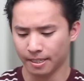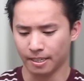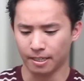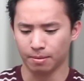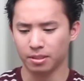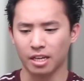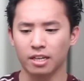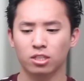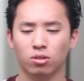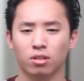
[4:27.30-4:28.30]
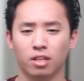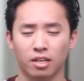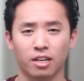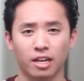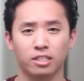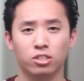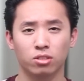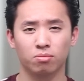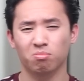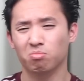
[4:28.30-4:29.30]
um, just any sort of like nice
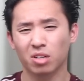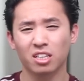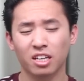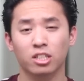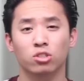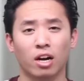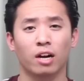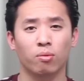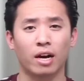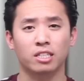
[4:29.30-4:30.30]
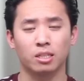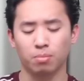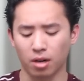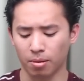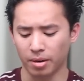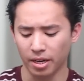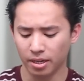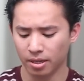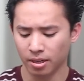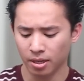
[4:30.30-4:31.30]
kind of like dry waxy
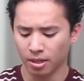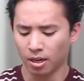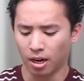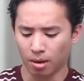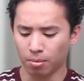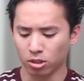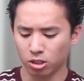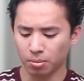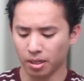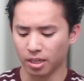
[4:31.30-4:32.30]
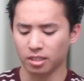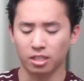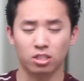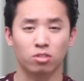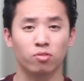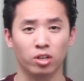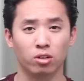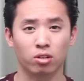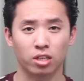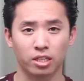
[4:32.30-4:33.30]
pomade um, mostly because they just
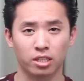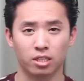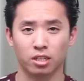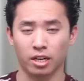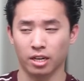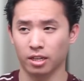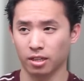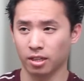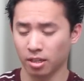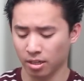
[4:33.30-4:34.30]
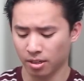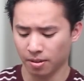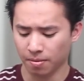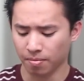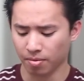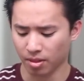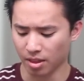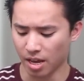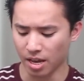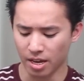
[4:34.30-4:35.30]
feel cleaner and
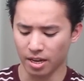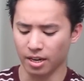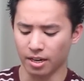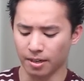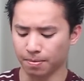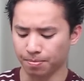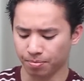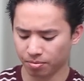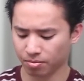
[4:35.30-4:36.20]
they um,